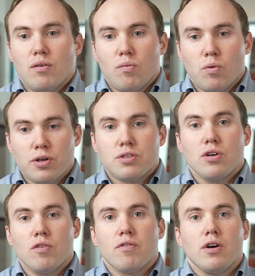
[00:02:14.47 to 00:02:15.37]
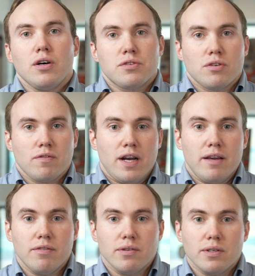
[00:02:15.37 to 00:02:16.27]
worse overall
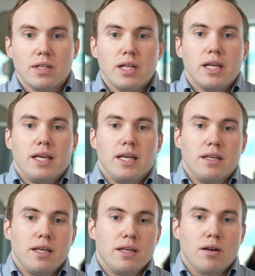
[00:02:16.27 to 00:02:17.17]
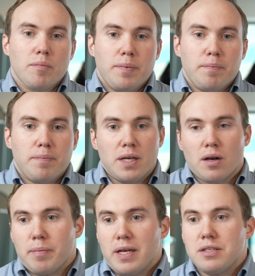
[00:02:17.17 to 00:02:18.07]
survival in our
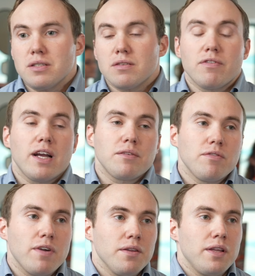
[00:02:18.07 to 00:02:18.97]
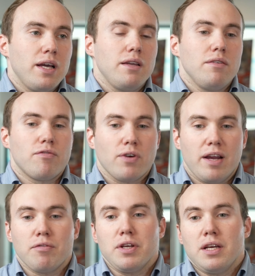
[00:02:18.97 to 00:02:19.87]
patients. In fact, we found that for
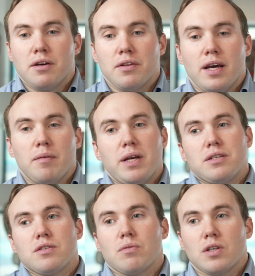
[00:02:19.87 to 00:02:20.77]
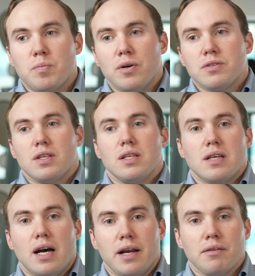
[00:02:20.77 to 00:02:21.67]
every year that patients were exposed to this
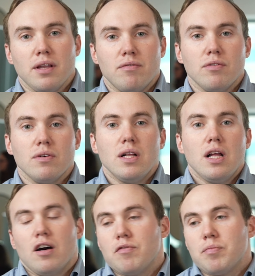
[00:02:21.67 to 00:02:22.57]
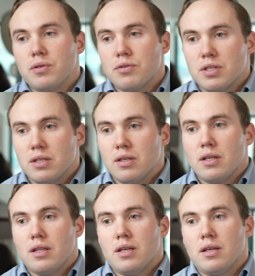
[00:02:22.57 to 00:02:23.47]
higher level of
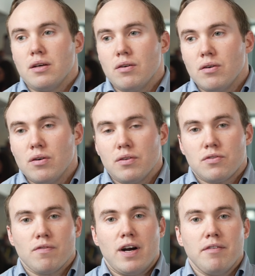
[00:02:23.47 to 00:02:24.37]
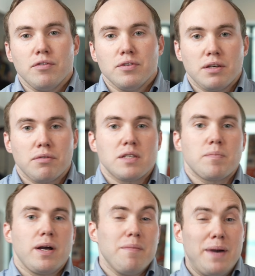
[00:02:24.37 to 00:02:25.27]
pollution, the survival decreased
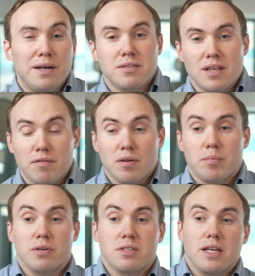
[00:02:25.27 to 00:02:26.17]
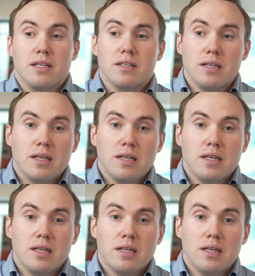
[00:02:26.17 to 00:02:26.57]
by about 7%.